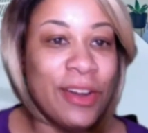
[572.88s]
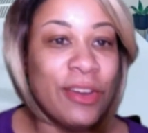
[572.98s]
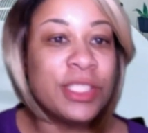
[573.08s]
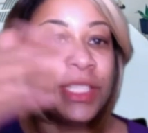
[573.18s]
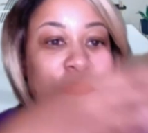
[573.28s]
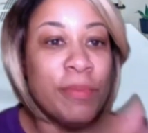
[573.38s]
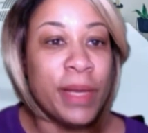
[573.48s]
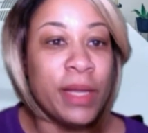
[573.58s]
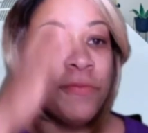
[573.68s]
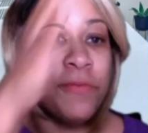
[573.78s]
Single
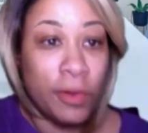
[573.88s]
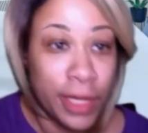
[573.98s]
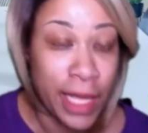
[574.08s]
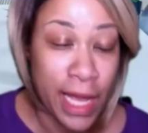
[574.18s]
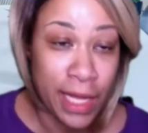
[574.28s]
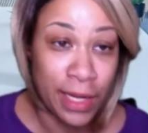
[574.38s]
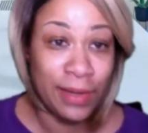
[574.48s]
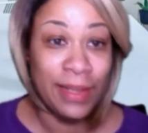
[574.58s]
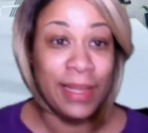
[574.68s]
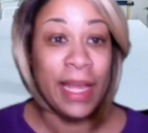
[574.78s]
men
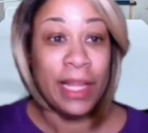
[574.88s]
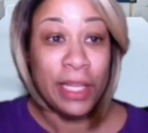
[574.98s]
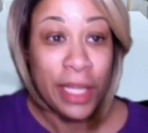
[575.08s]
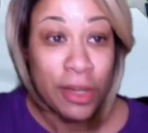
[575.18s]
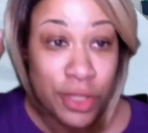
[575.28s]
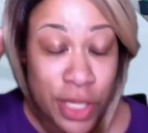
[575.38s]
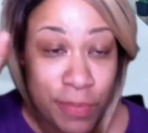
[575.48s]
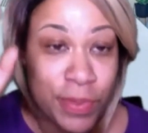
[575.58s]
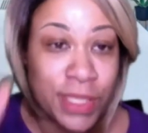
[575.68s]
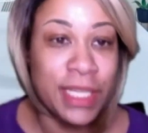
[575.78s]
fornicating in
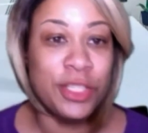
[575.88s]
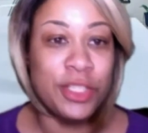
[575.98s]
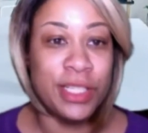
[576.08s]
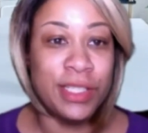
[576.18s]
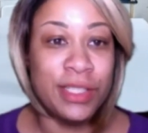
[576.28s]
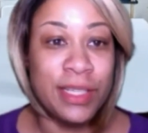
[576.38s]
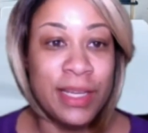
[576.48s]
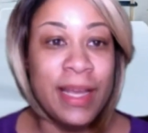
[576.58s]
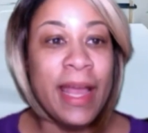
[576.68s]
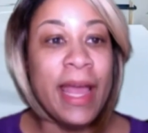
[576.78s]
leadership positions,
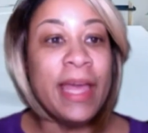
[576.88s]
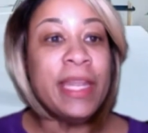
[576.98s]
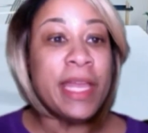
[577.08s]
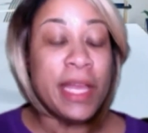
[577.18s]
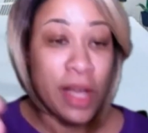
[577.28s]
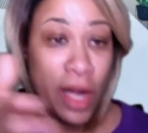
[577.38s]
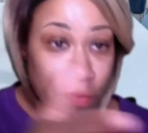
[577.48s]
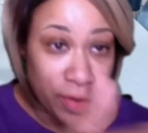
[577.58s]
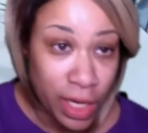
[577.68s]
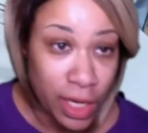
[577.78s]
and they get
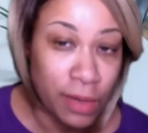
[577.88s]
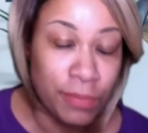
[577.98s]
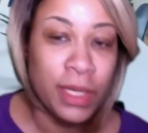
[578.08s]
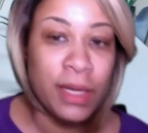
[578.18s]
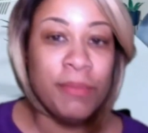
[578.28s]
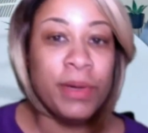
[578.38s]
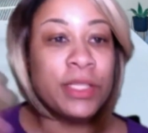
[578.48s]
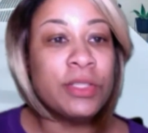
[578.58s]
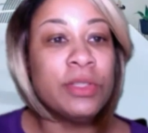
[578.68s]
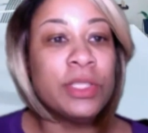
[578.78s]
covered up. But
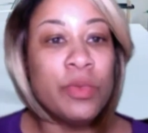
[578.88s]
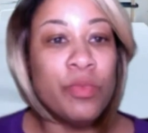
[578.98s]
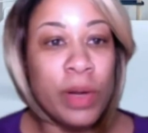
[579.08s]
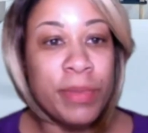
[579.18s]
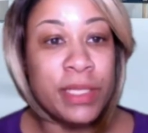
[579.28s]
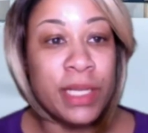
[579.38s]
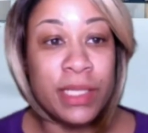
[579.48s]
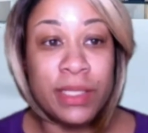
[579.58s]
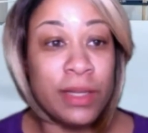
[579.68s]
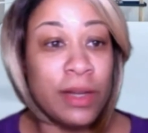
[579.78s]
as soon as the woman
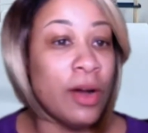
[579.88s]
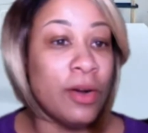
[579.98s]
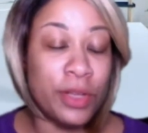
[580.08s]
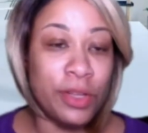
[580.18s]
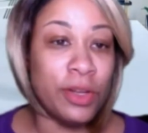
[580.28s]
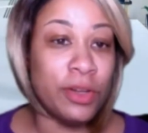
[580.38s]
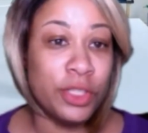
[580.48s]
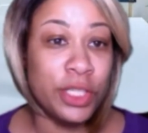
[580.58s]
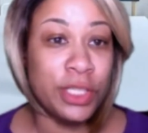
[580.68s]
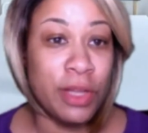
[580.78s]
does it, oh,
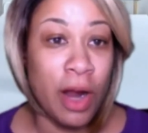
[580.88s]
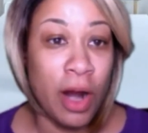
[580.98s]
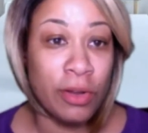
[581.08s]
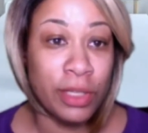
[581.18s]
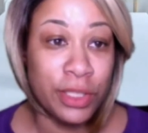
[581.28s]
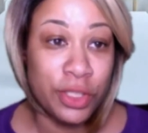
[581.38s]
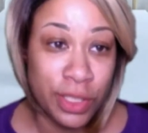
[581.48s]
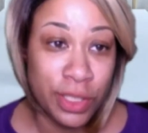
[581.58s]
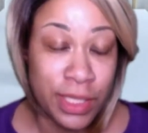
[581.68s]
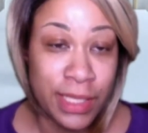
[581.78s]
she's the harlot,
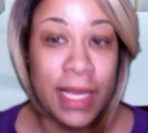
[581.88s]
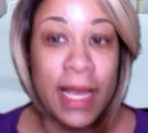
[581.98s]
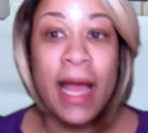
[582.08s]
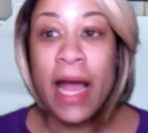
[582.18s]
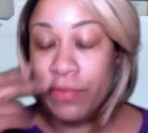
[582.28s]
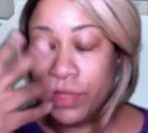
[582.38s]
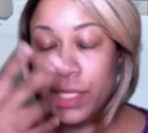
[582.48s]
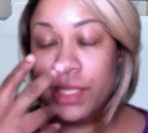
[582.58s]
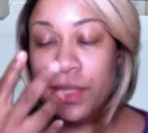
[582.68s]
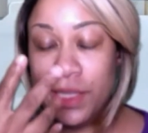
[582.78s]
she's this. I've
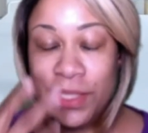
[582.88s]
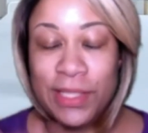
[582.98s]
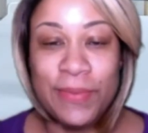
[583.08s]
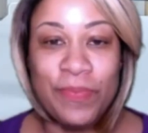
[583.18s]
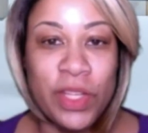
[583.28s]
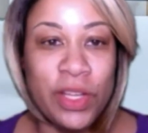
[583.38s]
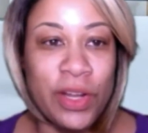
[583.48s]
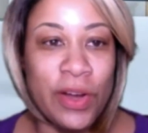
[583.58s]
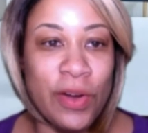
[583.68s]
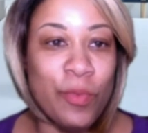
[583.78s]
seen this.
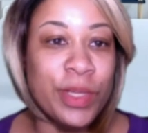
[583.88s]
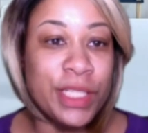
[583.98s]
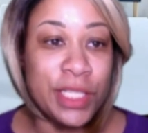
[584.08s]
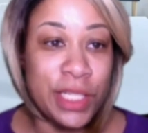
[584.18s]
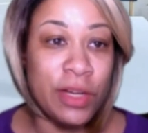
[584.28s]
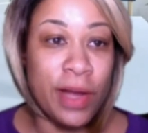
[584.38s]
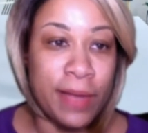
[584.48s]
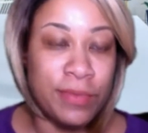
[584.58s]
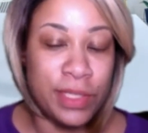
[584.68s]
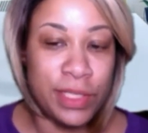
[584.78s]
We still
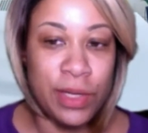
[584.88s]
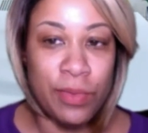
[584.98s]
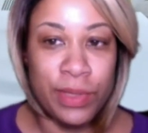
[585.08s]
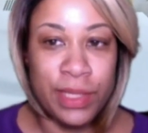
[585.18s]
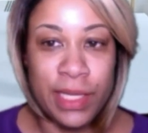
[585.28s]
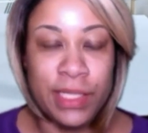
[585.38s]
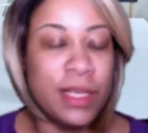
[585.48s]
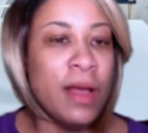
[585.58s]
have to deal with this,